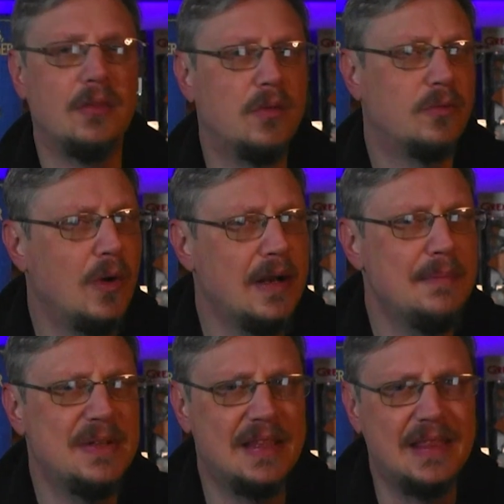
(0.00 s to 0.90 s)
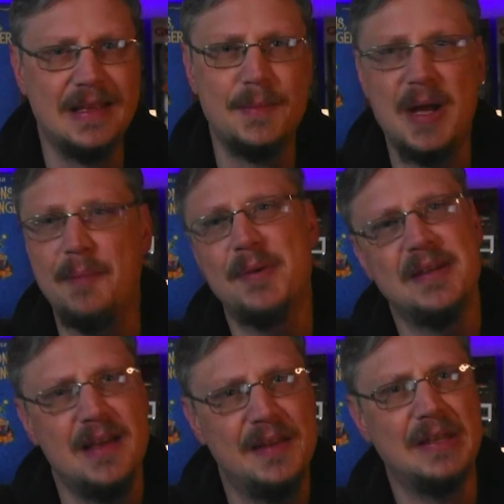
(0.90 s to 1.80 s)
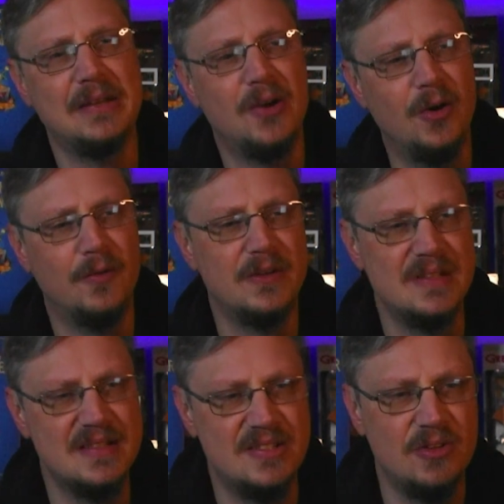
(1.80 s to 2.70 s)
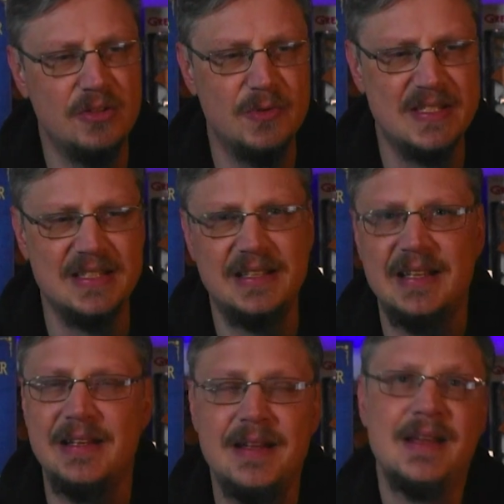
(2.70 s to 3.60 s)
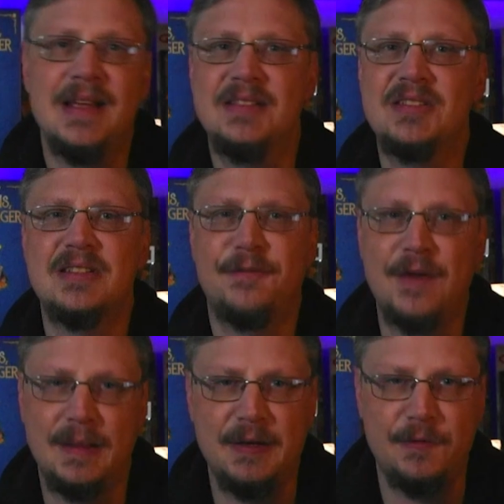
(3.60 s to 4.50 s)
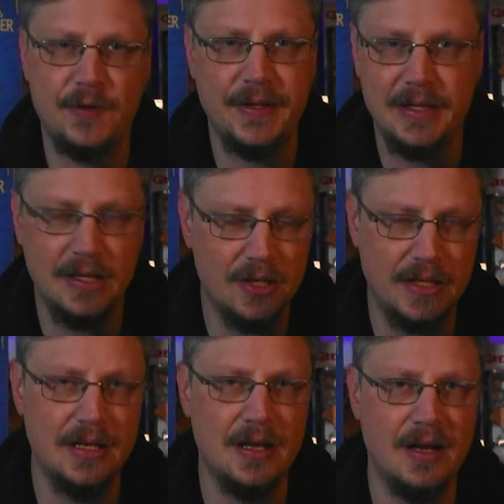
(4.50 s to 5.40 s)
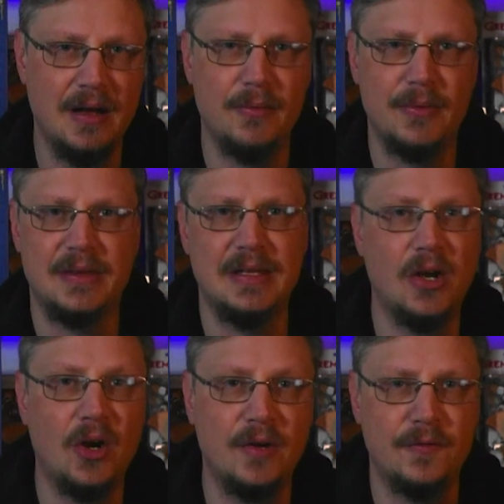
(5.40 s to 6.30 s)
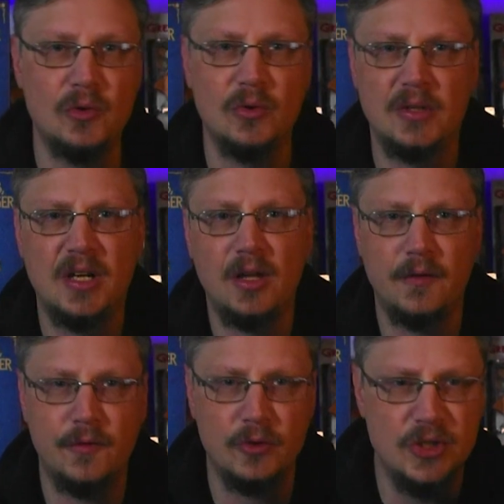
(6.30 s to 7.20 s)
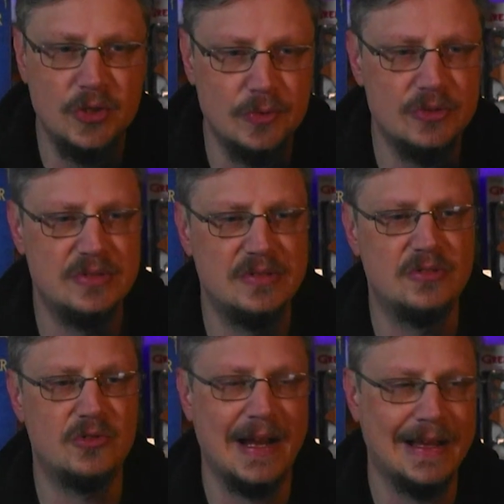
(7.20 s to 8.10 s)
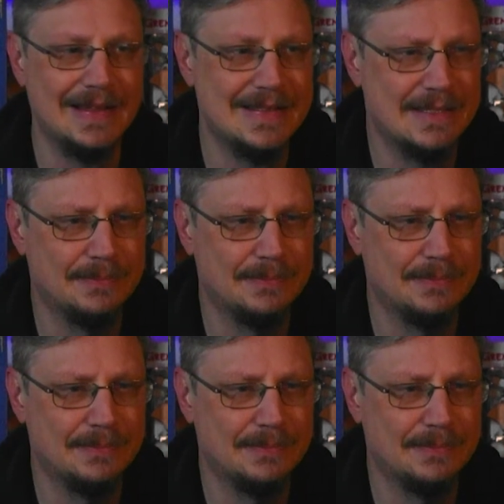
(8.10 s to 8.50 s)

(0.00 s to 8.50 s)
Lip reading: quite a bit to think about, but nothing over strenuous. And again, it's just family friendly looking with the artful, colorful, cute dragons.